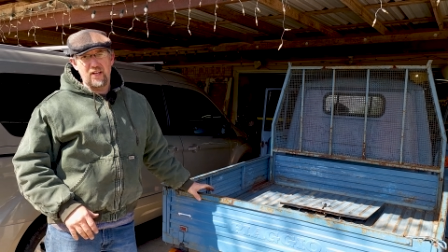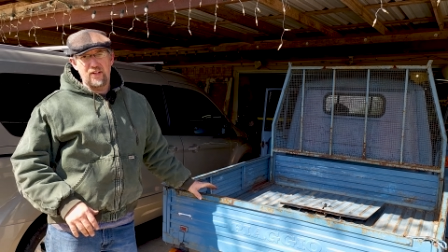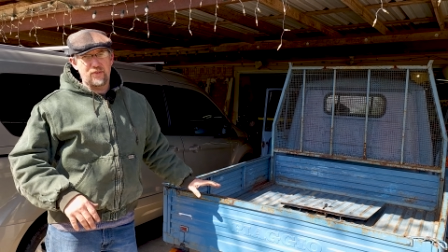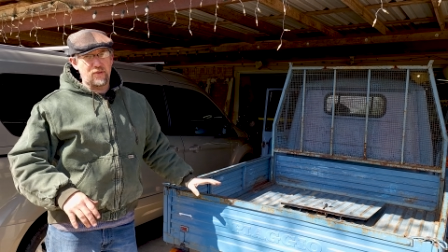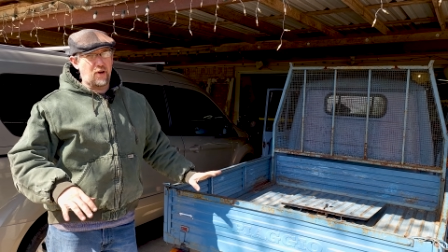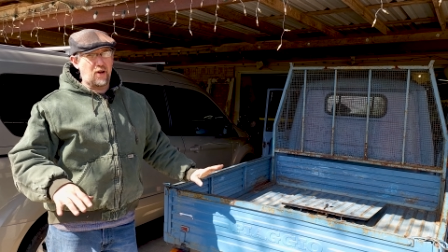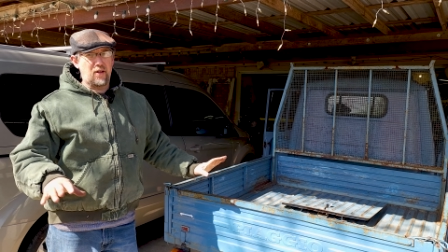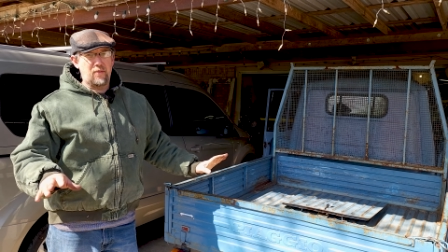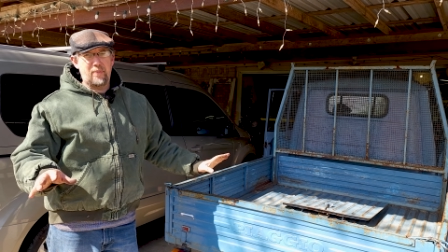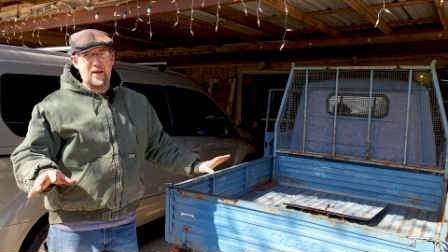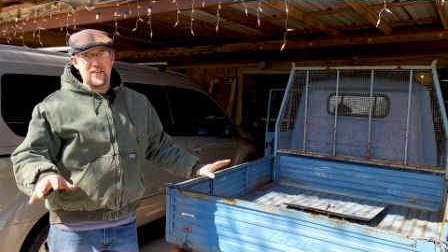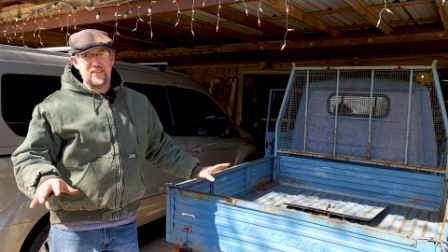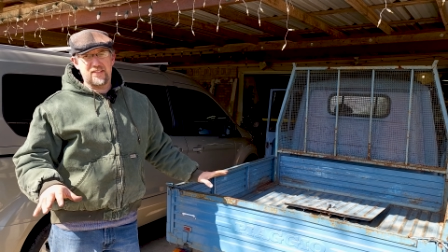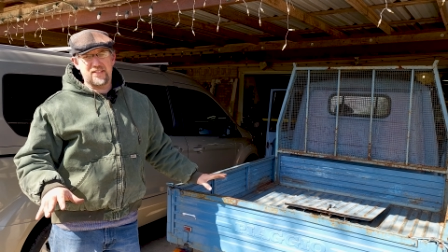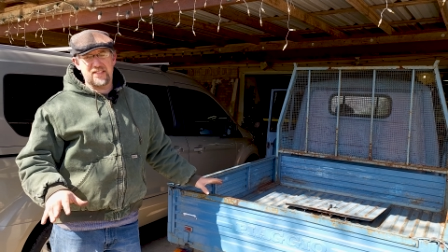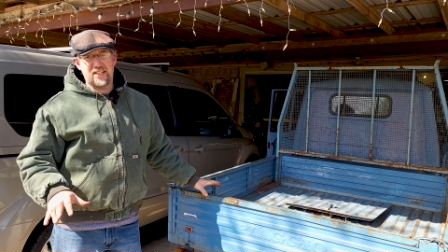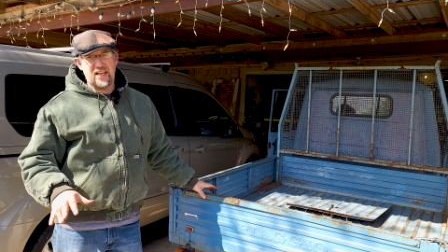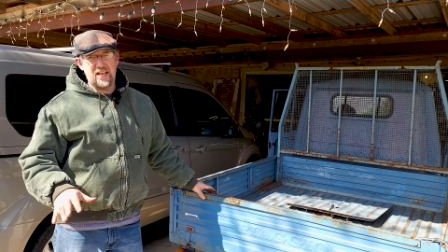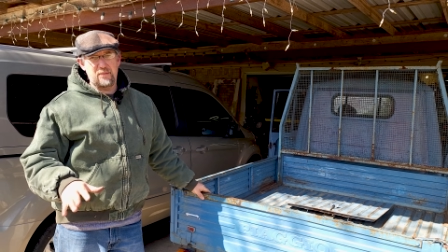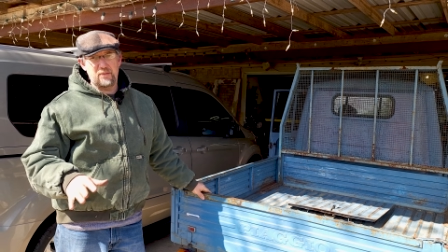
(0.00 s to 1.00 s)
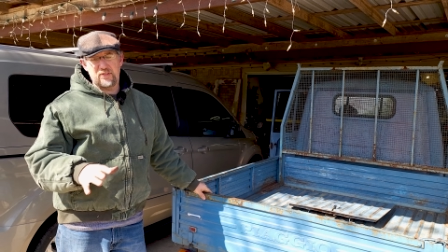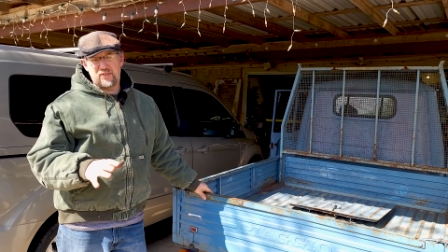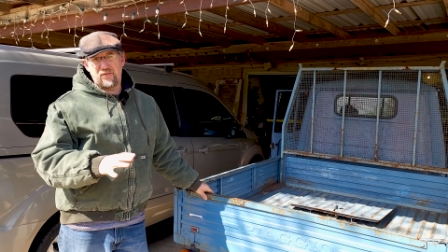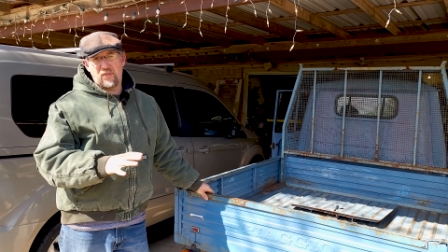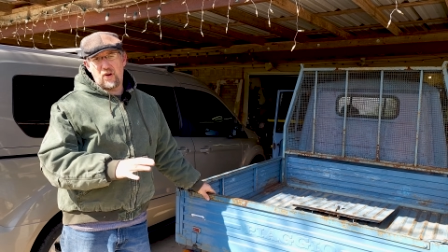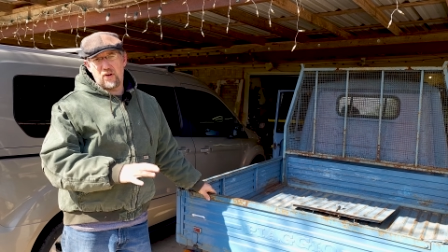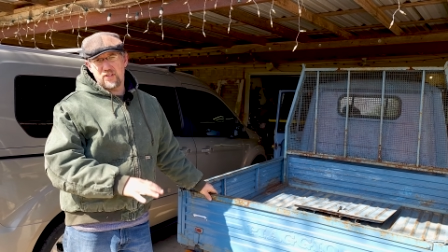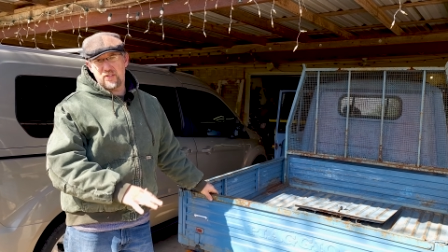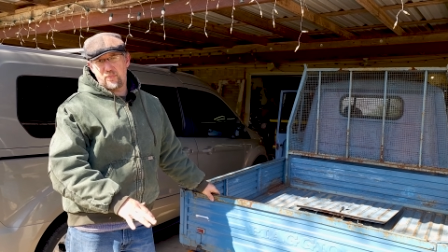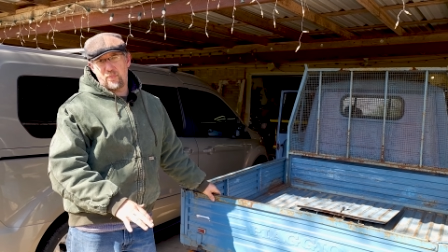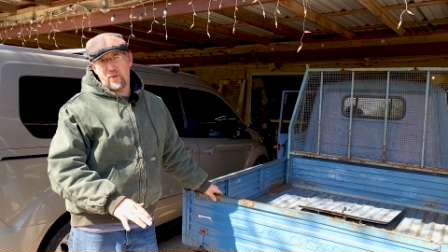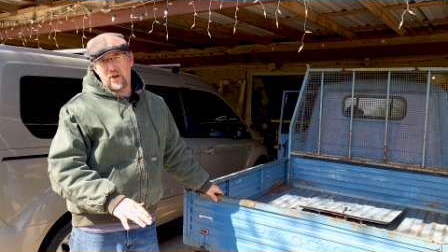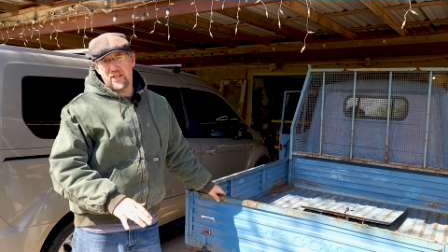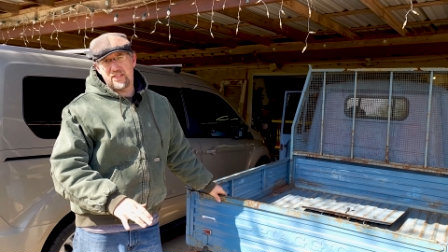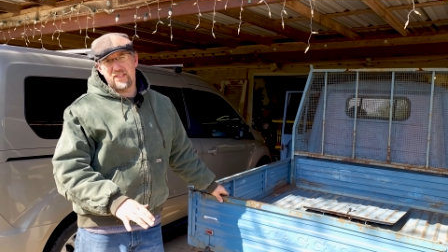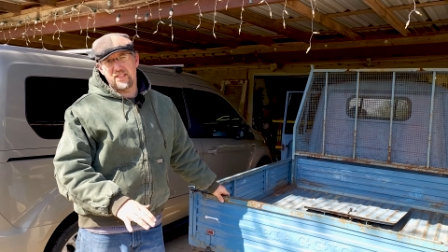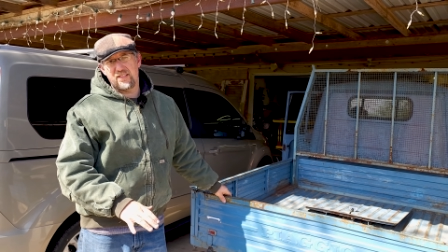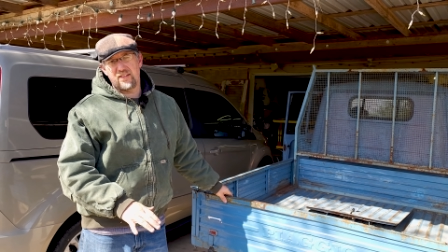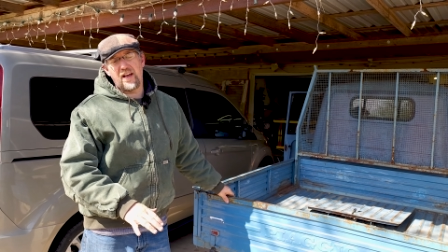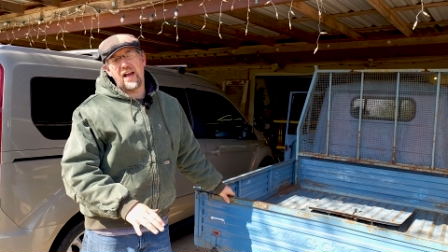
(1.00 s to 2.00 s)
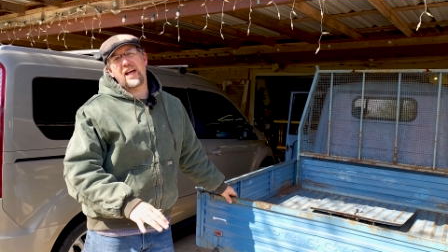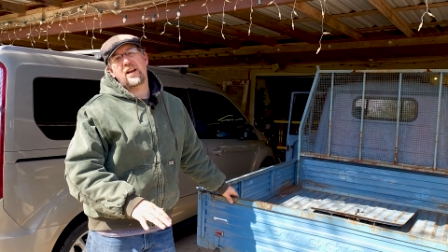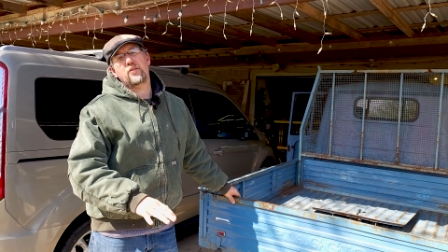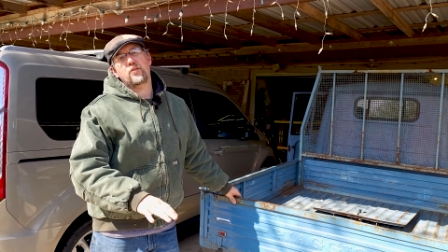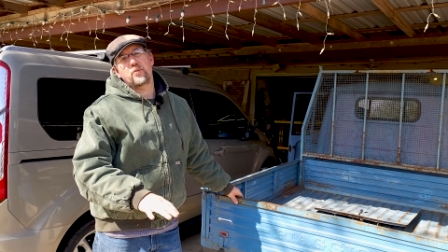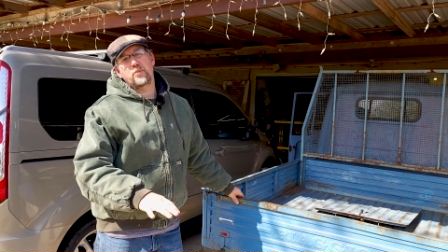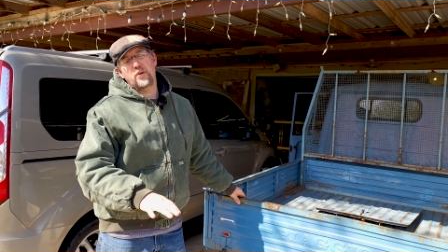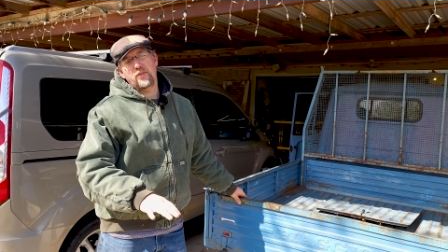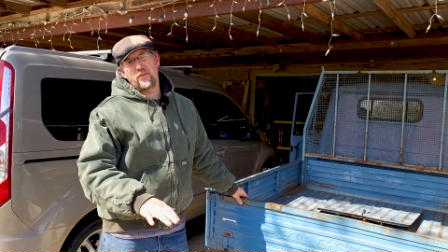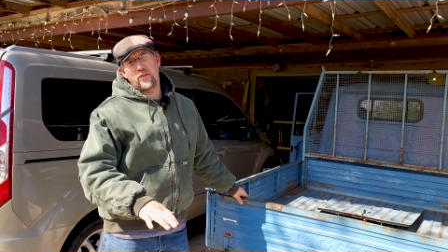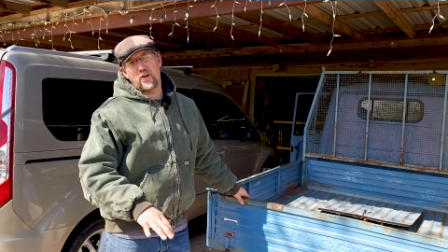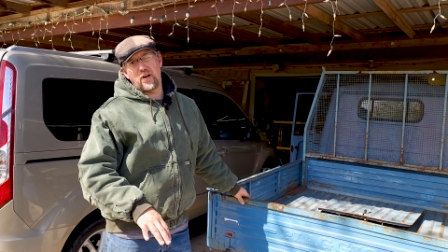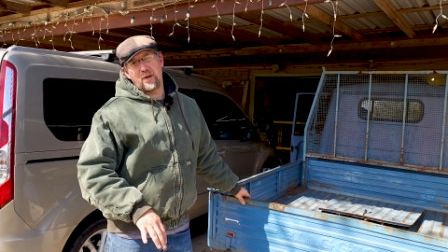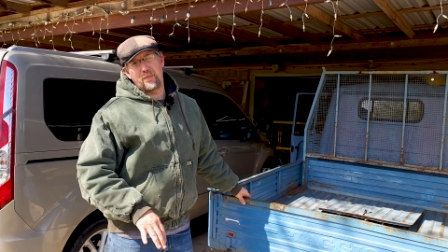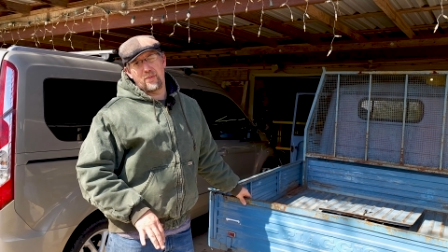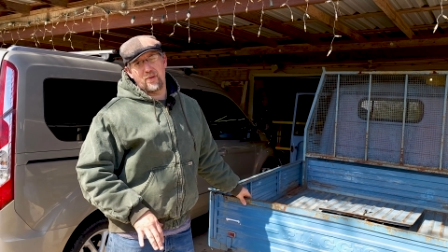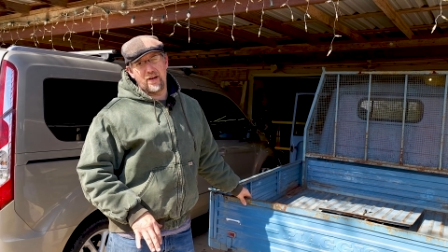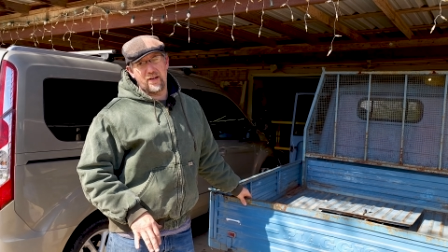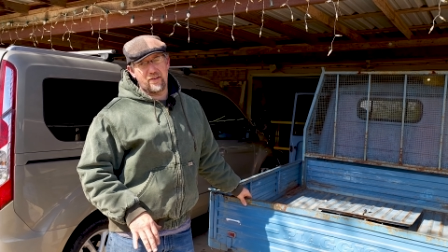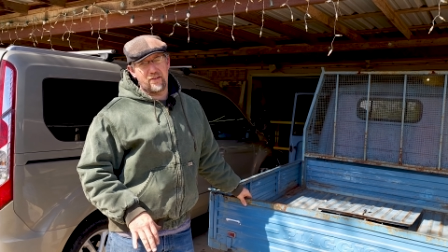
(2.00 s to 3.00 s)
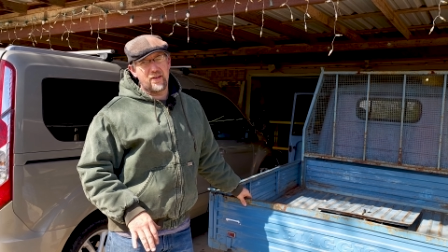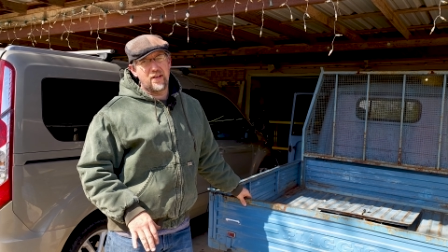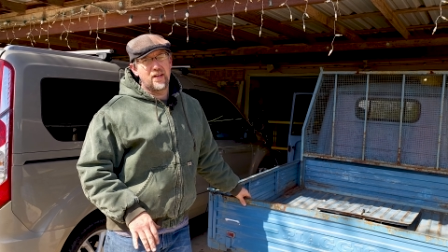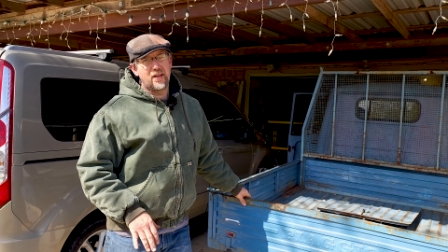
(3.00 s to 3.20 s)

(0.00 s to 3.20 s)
they're all about the same as far as the process of how to remove a carburetor.